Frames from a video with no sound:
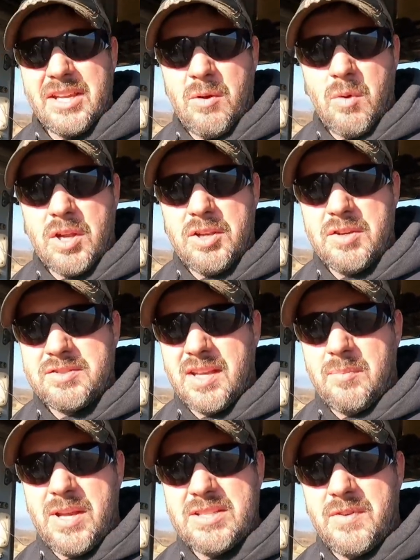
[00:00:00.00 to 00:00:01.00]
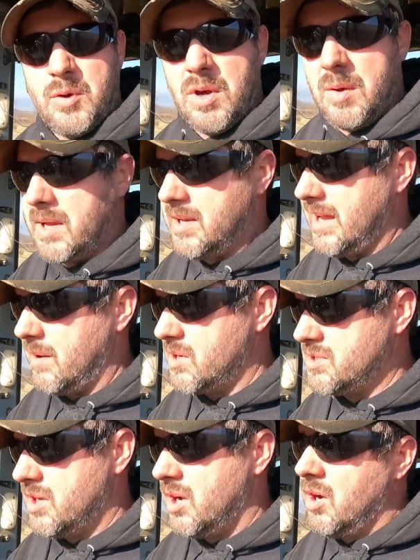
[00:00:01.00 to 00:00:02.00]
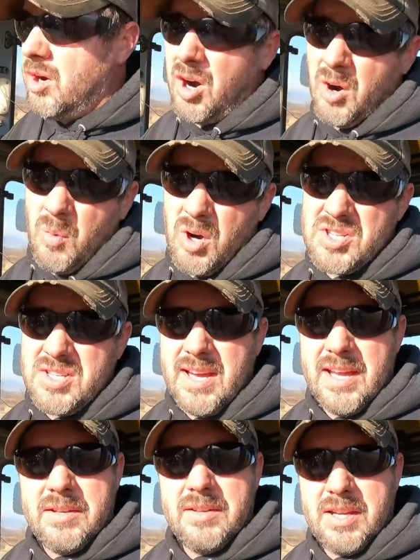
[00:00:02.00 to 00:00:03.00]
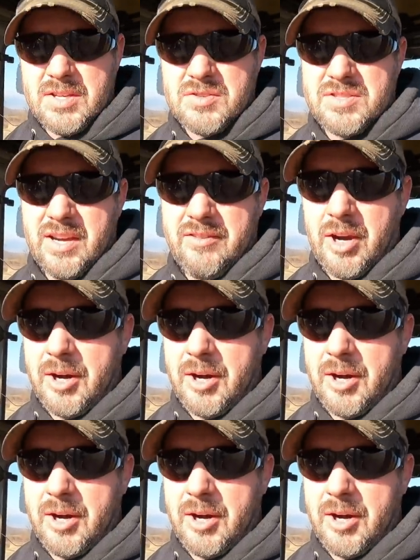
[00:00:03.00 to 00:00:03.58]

thing you want to do is get a piece of equipment damaged, or worse yet, get yourself